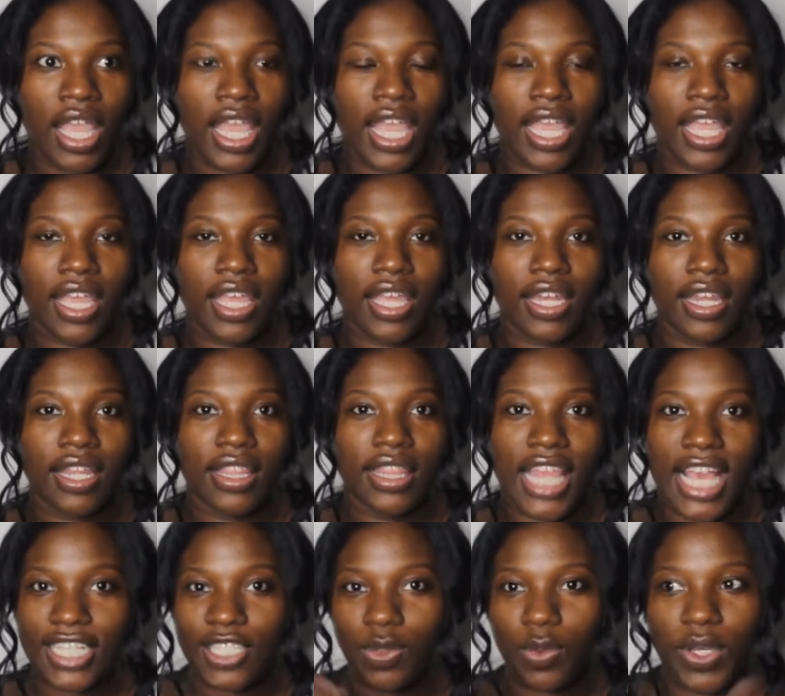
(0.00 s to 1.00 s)
And
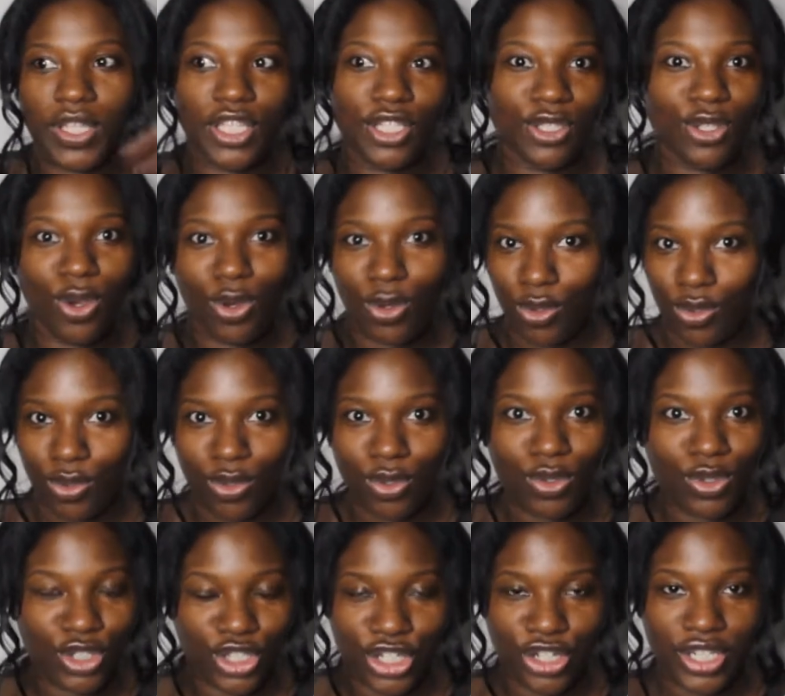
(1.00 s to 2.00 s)
that's where this whole
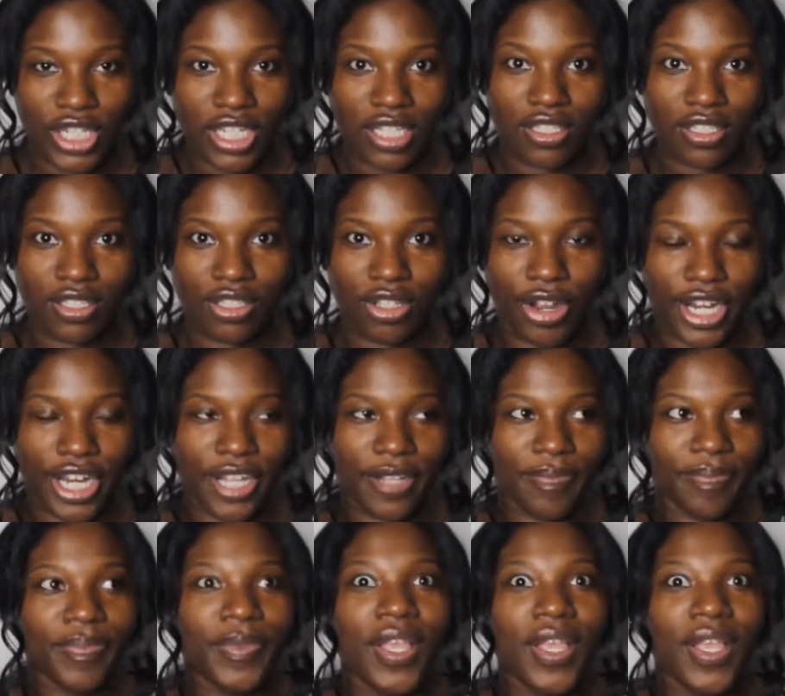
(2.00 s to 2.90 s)
journey started.